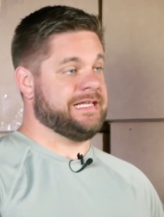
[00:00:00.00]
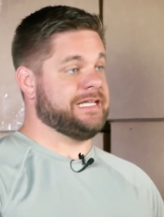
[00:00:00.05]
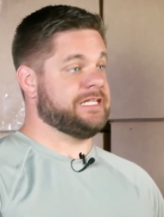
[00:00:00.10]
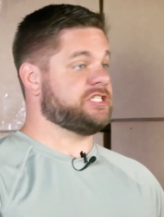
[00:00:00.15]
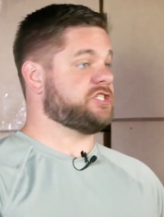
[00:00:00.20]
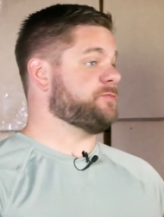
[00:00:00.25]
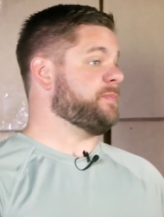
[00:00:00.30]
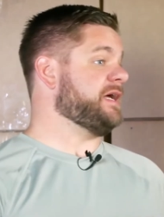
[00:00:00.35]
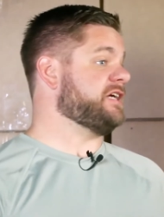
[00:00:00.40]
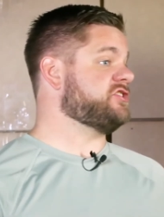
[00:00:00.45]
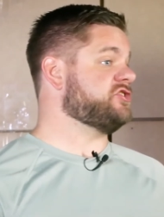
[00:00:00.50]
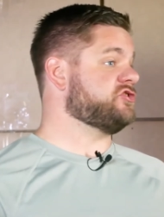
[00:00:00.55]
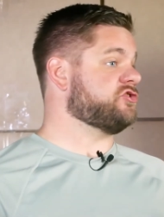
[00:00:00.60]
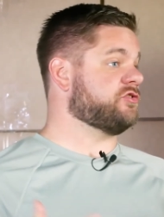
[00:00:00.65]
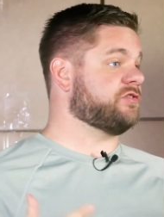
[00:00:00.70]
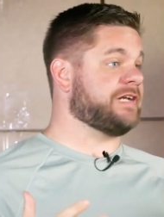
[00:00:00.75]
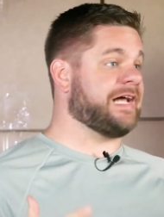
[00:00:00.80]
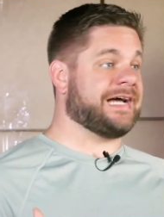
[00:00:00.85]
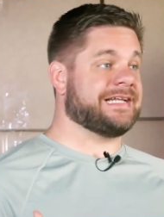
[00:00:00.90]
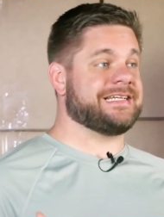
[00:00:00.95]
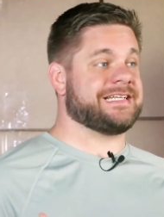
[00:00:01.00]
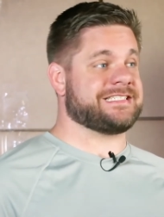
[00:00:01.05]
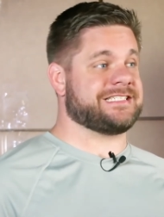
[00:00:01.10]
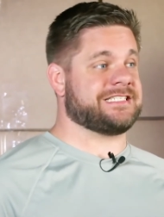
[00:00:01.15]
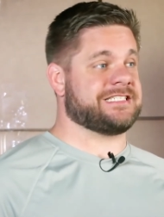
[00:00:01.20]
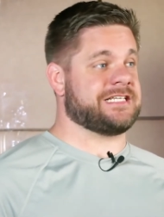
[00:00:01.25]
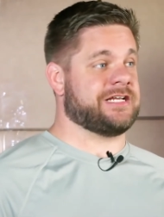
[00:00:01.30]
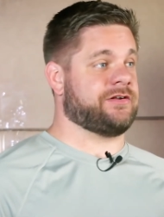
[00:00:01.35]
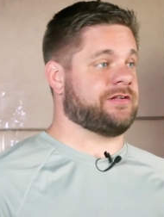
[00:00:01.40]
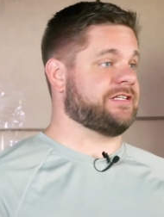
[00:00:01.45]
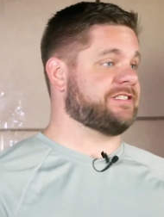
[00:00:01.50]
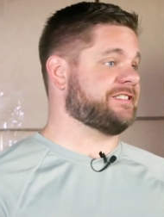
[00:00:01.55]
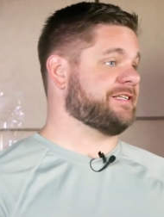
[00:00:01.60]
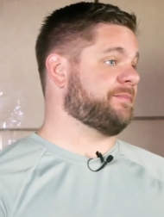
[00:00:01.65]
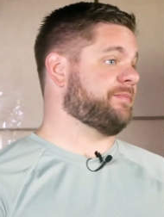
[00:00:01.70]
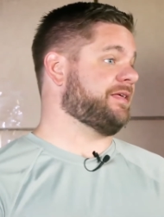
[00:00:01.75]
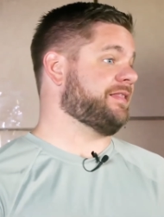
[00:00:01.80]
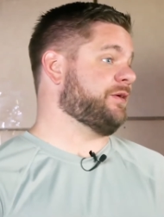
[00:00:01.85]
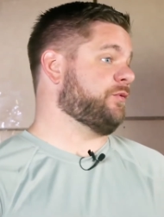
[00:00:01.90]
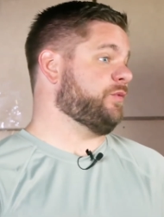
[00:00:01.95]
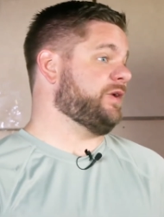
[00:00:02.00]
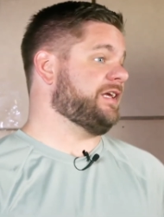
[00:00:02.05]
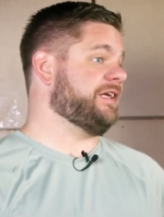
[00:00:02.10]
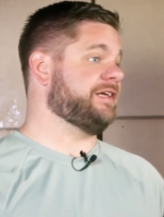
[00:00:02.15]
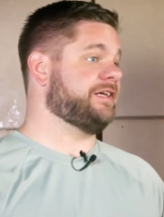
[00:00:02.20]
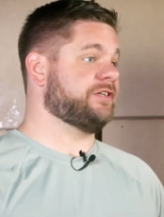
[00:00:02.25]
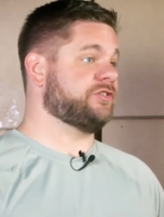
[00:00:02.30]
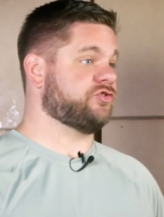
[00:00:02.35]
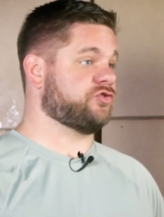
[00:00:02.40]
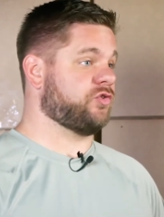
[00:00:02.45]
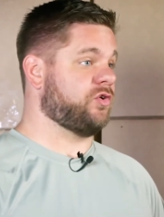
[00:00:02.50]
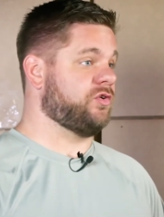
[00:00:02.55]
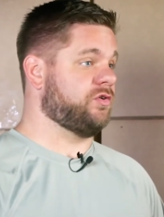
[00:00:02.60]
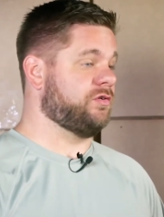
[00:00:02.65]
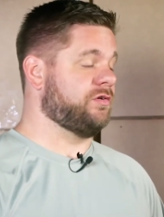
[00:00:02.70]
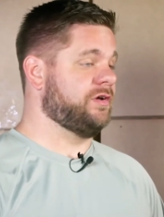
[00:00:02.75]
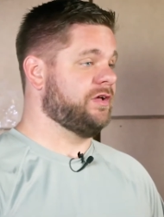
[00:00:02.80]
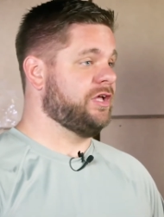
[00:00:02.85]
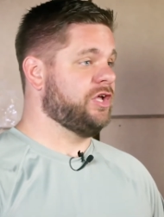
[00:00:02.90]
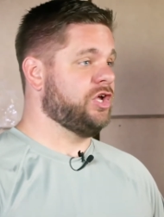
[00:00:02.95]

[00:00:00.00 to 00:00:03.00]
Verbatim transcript: Inspections are not necessarily something that we can control.